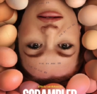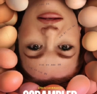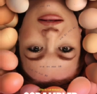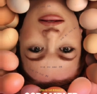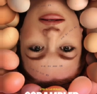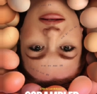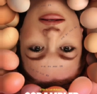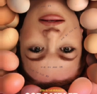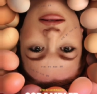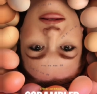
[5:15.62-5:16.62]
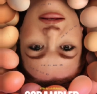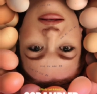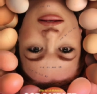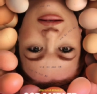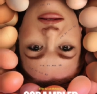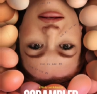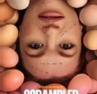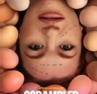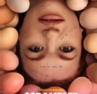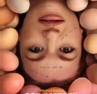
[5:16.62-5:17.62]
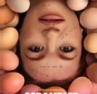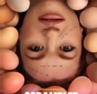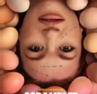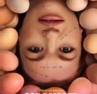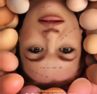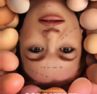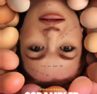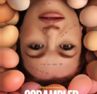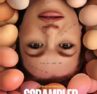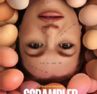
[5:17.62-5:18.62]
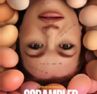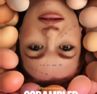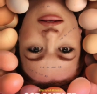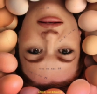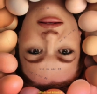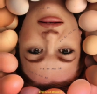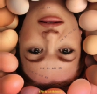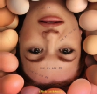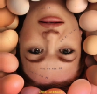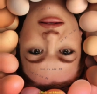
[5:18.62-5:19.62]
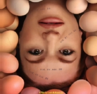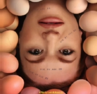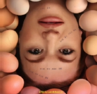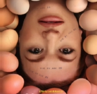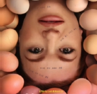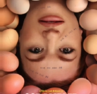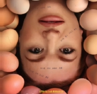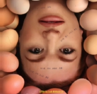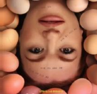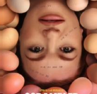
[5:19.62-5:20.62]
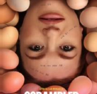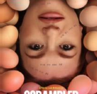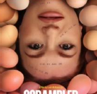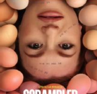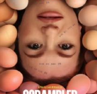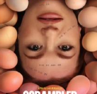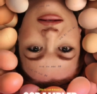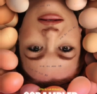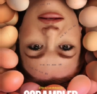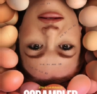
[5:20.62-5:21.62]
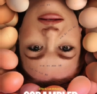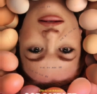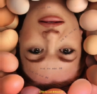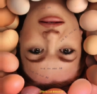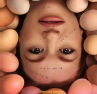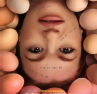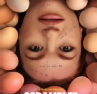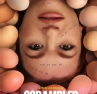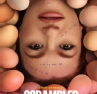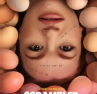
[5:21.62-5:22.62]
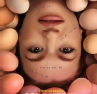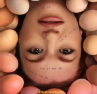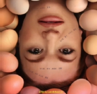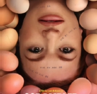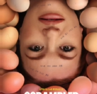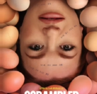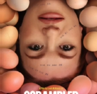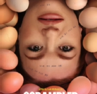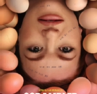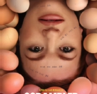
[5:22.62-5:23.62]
(silent)